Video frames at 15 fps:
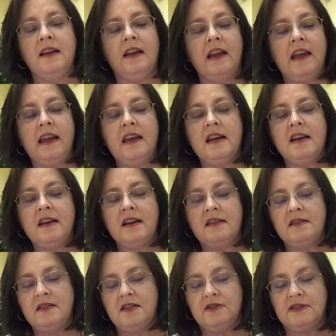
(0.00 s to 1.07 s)

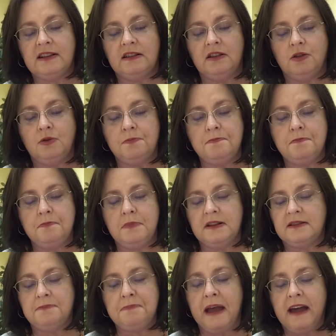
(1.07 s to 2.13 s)
and
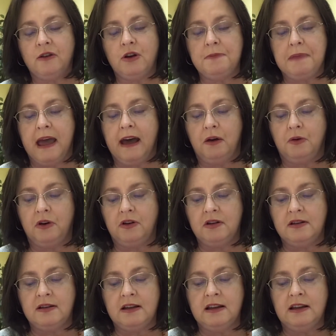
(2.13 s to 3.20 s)
it's battery powered.
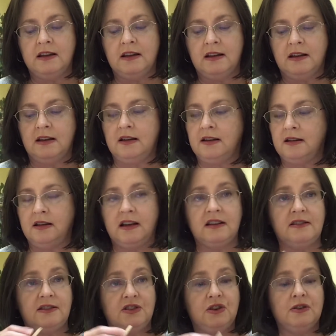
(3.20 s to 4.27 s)
I
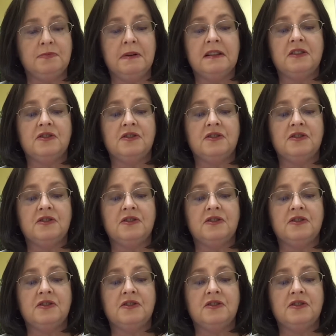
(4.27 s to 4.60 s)
just use my little